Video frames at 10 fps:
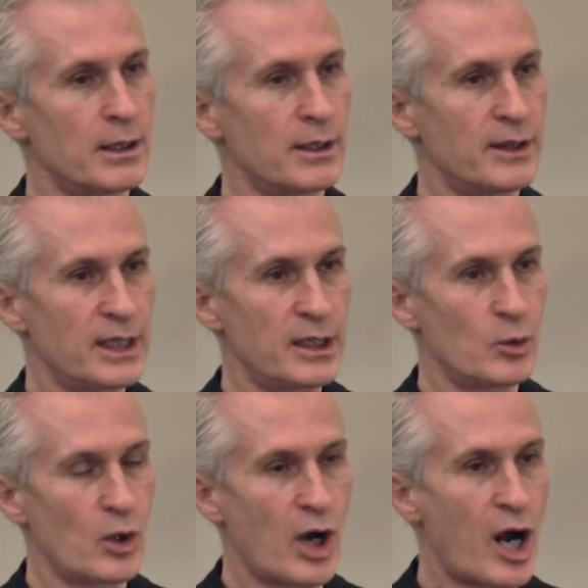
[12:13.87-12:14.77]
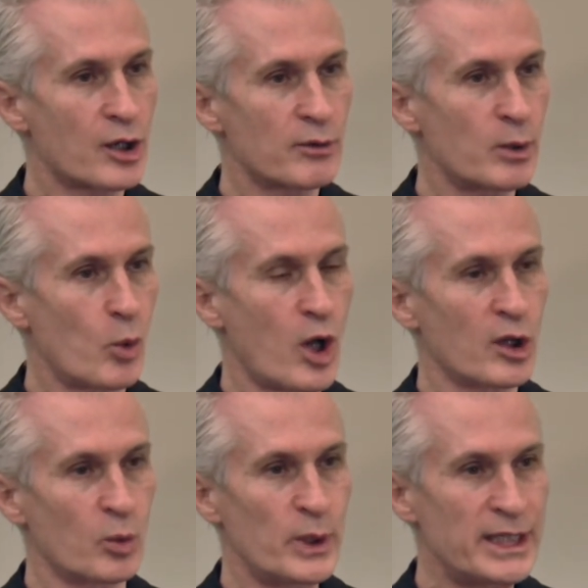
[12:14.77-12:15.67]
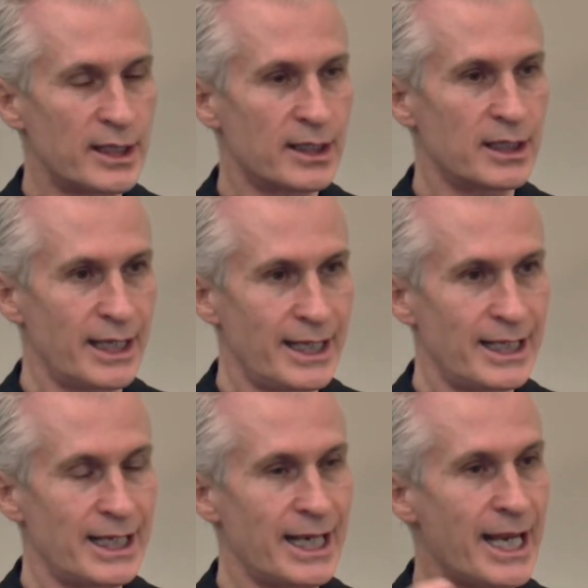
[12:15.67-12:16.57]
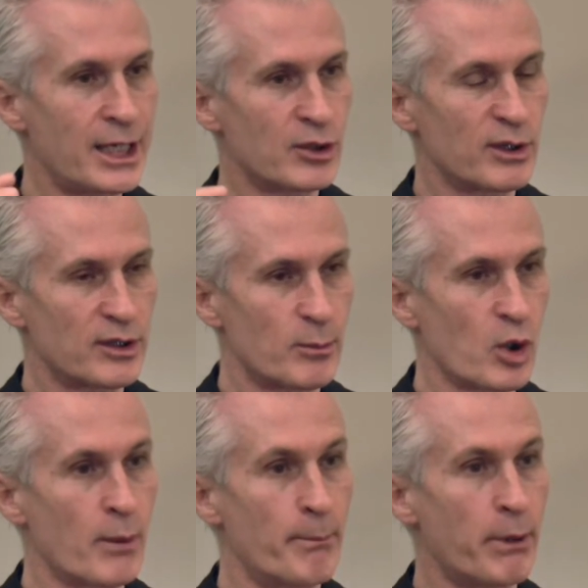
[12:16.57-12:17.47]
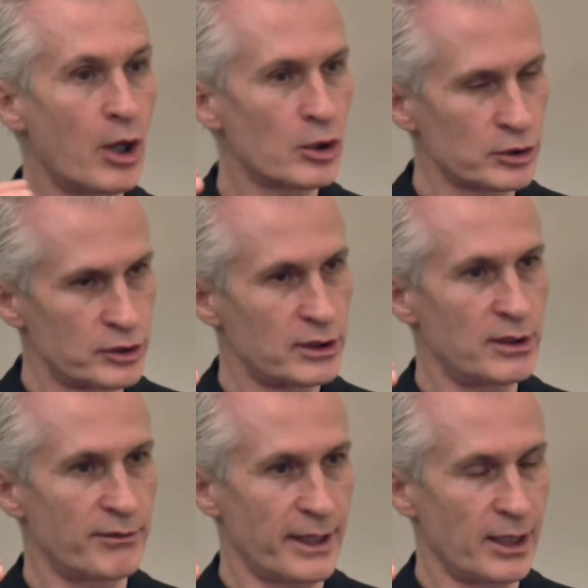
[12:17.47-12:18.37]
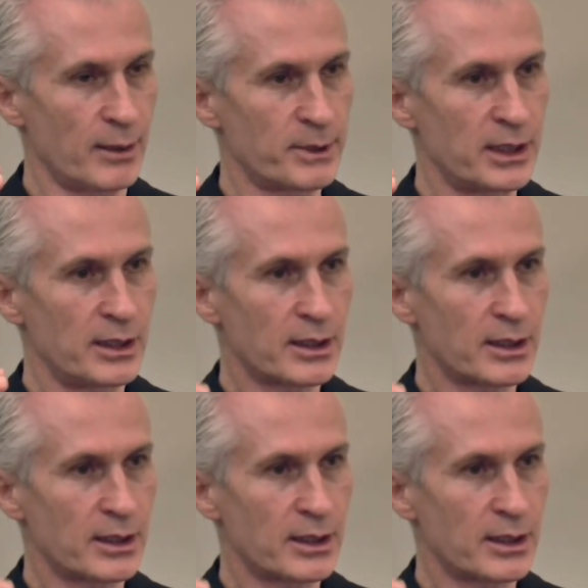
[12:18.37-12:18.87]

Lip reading: the artery wall weakened and an aneurysm or a bulge developed,